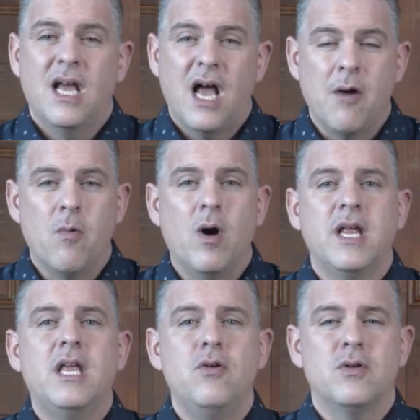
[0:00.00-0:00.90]
I
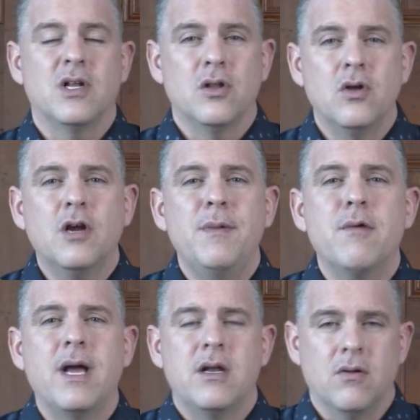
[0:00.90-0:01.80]
want you to
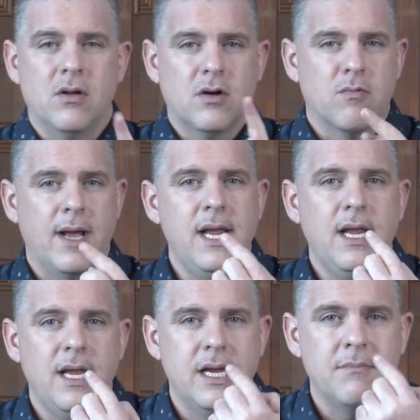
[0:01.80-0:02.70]
look right
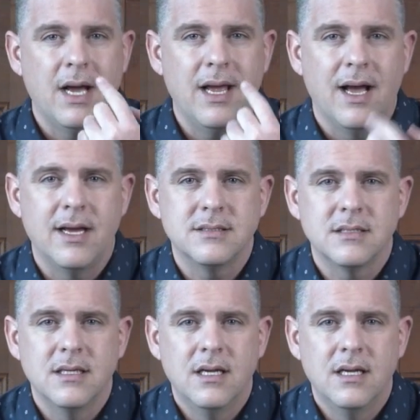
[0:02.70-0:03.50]
in my eyes.